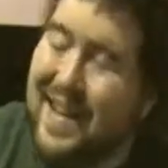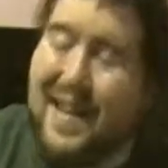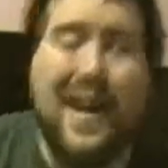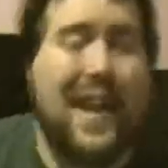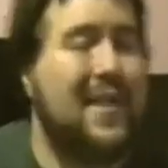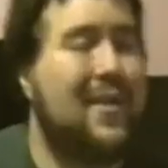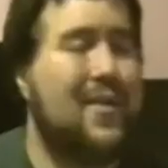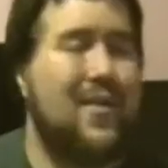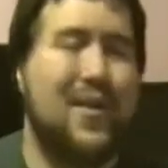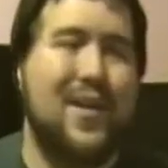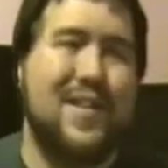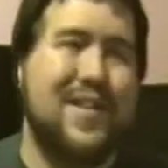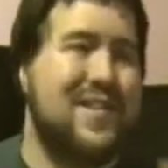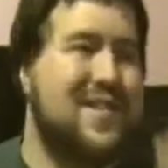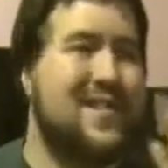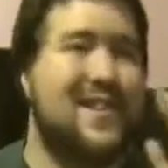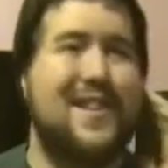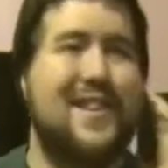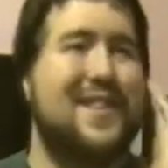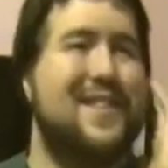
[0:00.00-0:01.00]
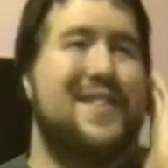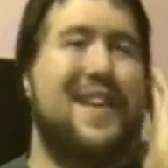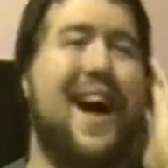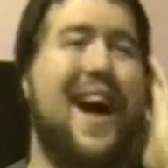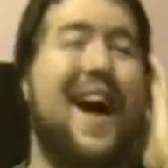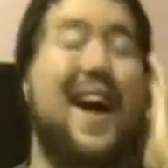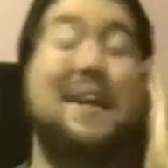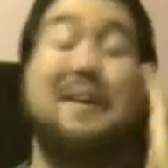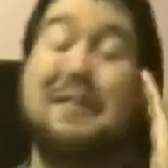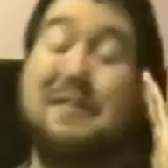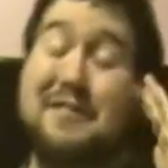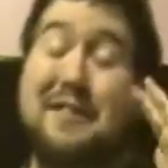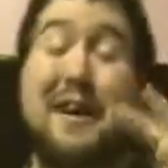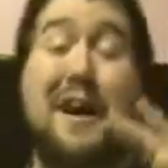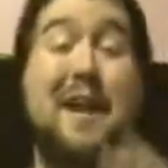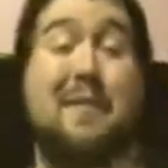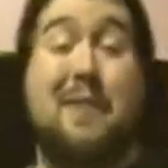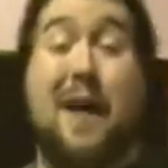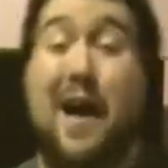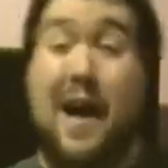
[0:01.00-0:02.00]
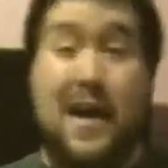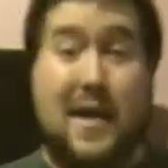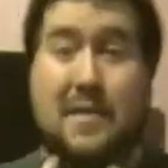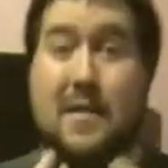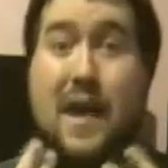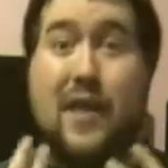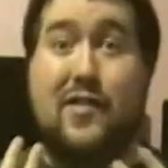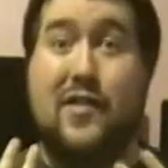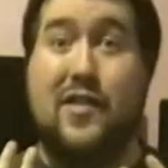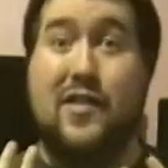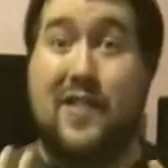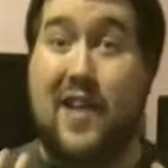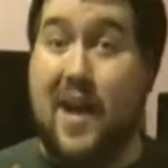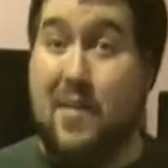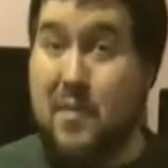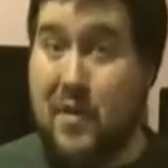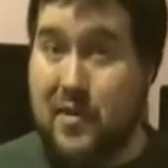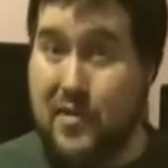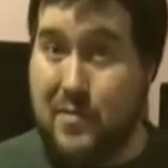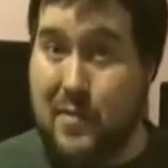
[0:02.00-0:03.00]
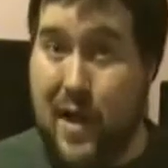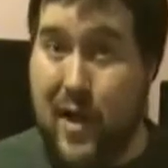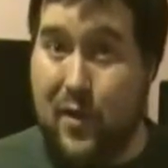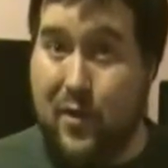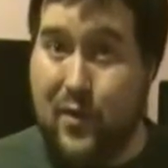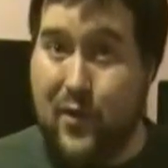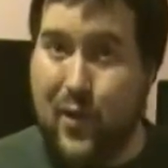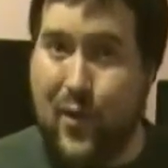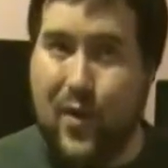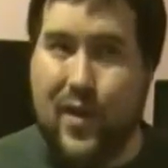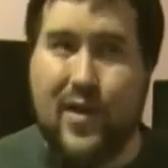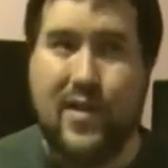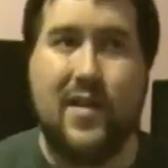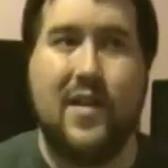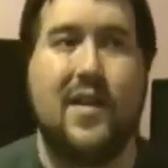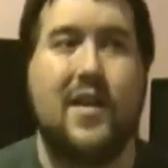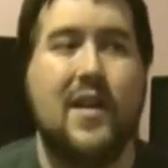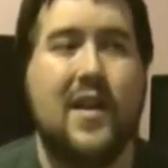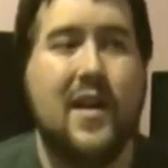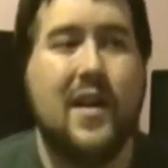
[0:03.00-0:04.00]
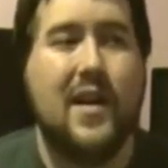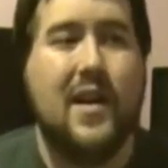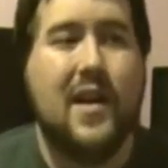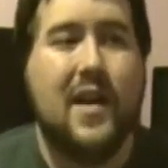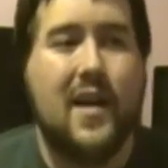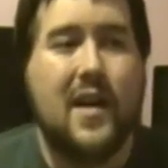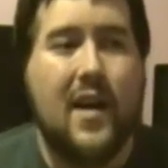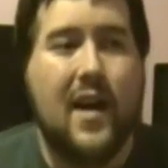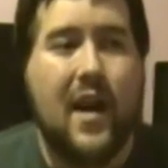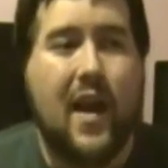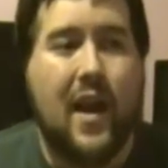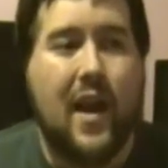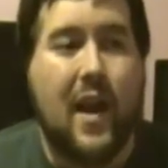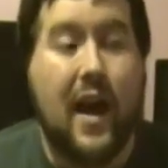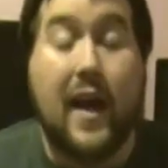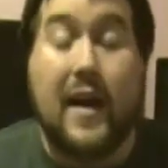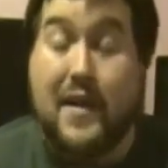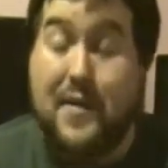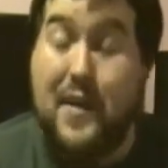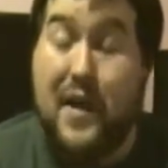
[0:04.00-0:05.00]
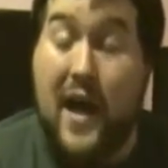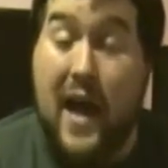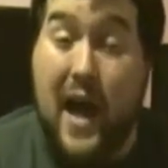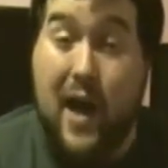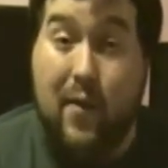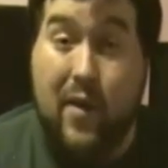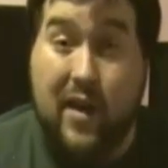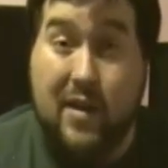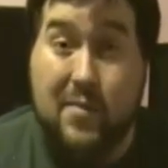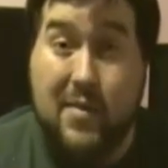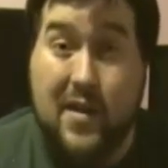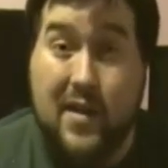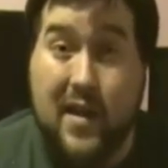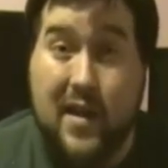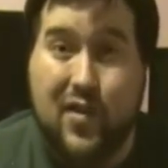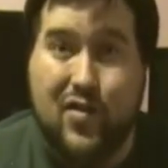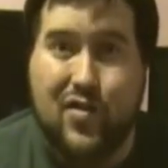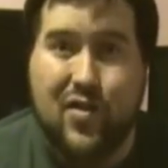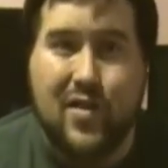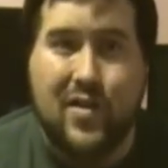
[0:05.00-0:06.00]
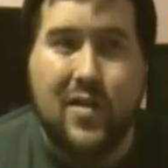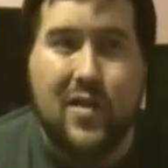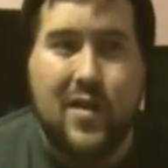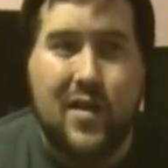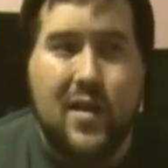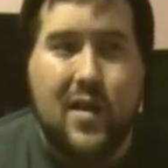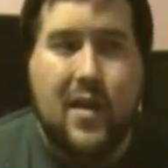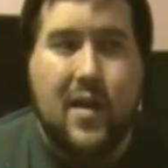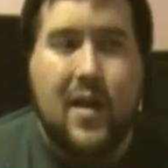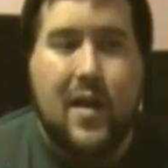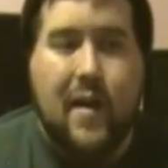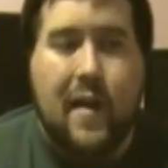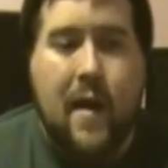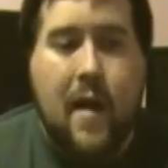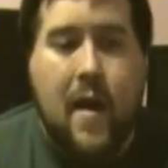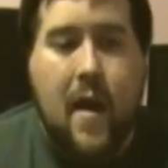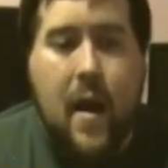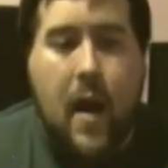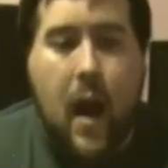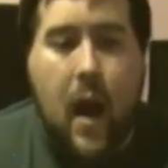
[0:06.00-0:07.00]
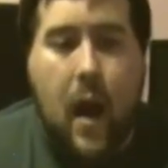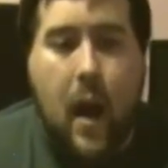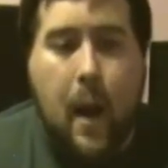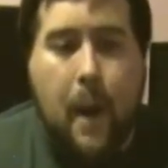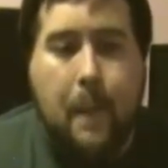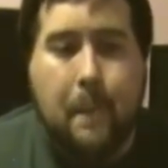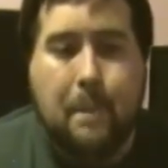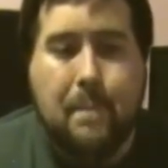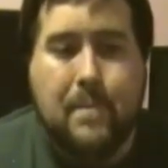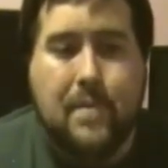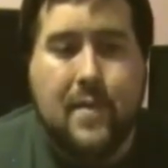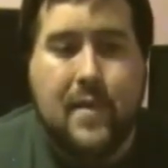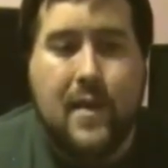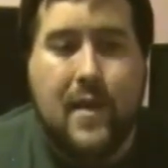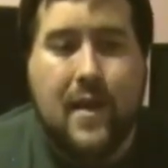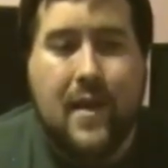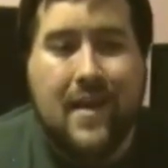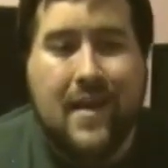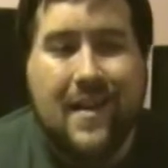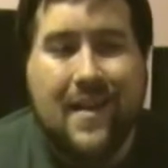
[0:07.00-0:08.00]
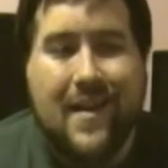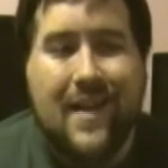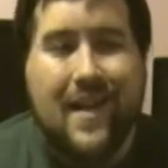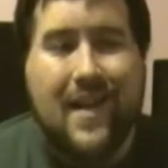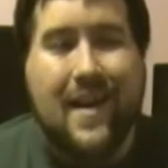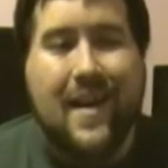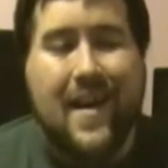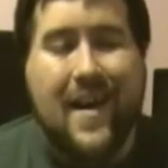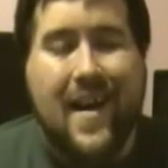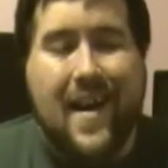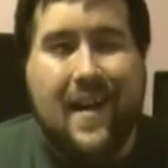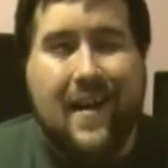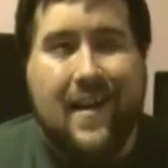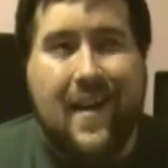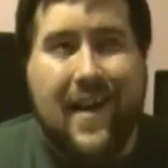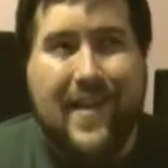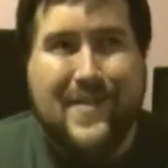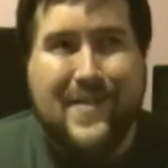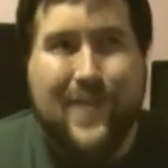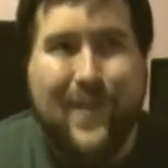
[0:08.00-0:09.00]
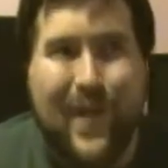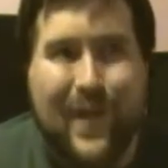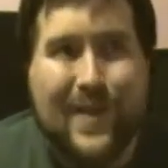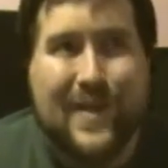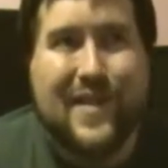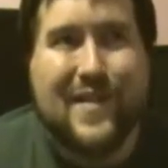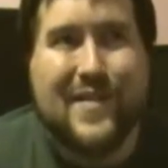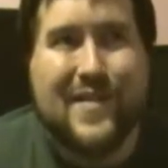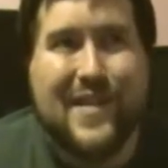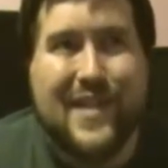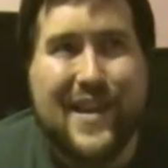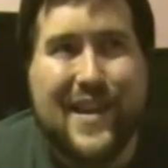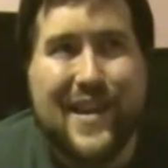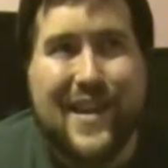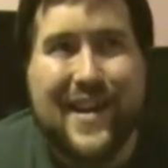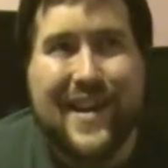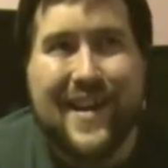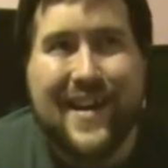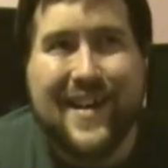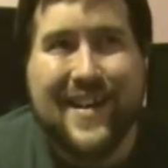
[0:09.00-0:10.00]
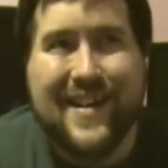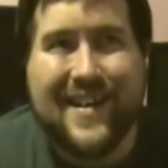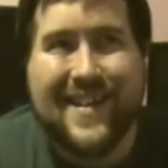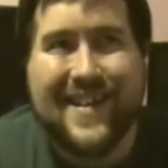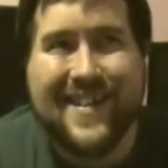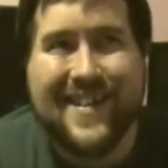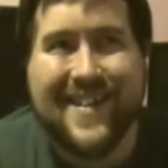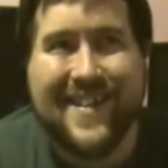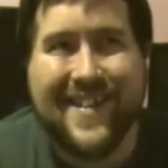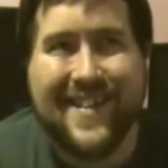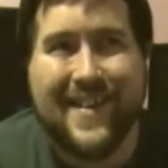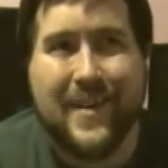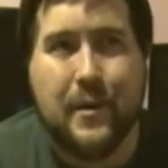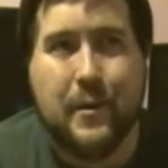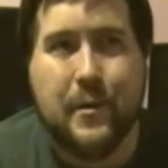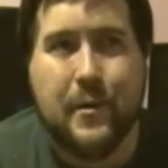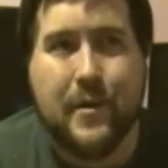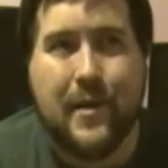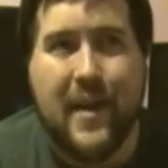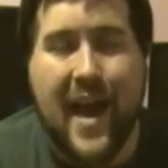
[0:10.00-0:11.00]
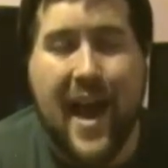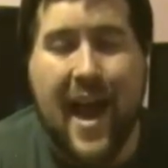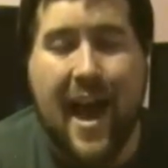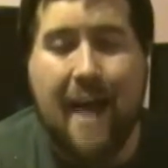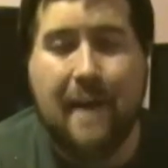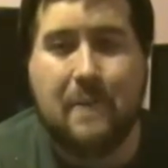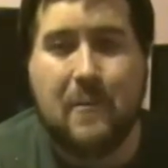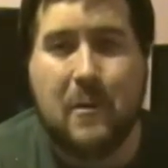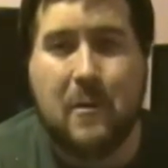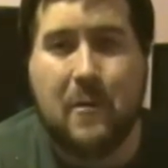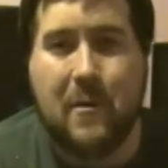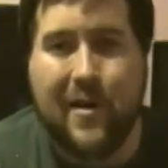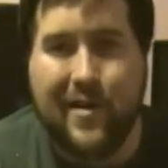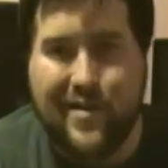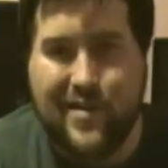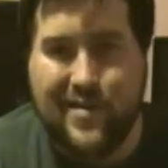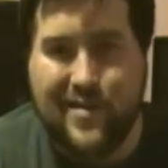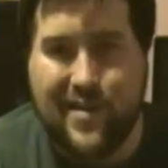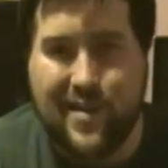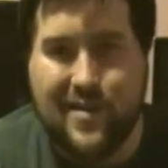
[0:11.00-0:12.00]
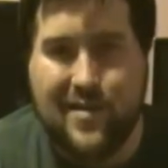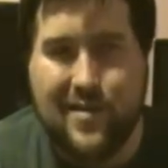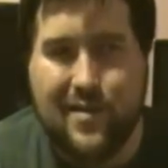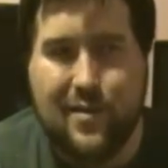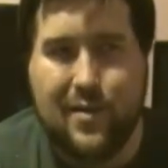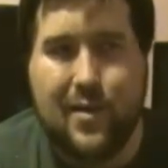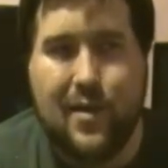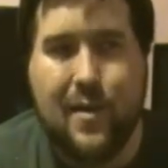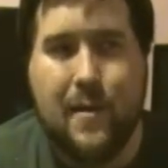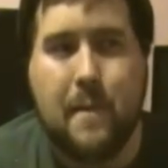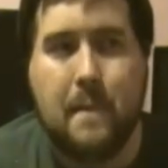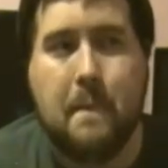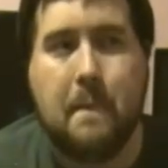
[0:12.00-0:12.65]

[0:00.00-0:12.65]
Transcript: I don't know what to say. I had a good time. As you can see, I'm all smiles for it. And I give it a high recommendation. As far as the after credits scenes.